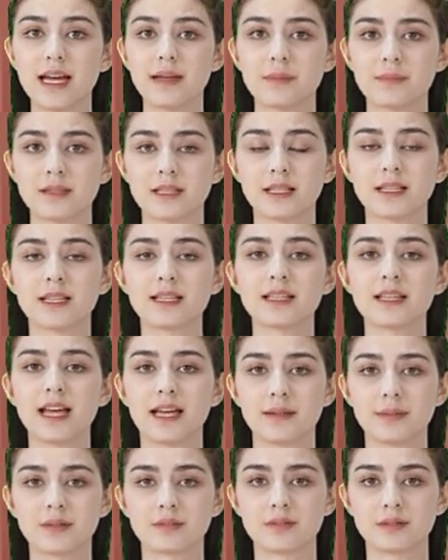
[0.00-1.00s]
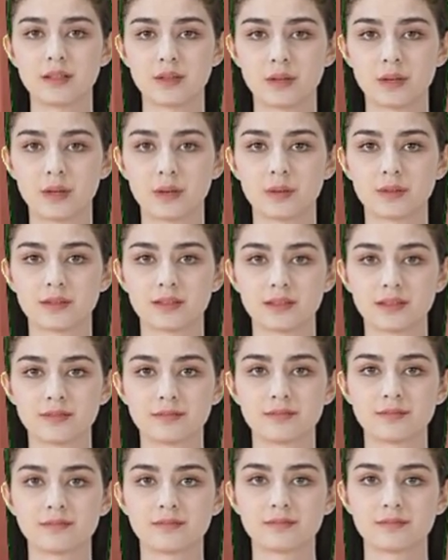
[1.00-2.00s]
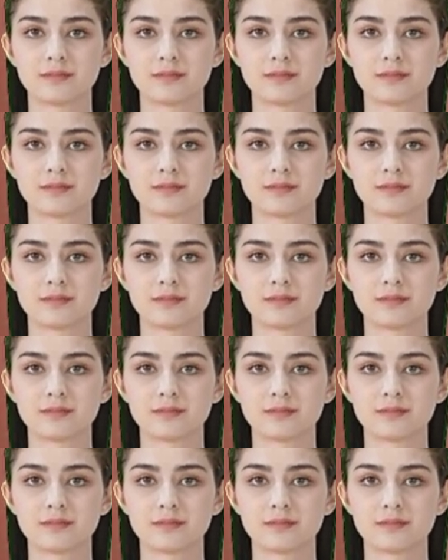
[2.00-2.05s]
human immunodeficiency virus,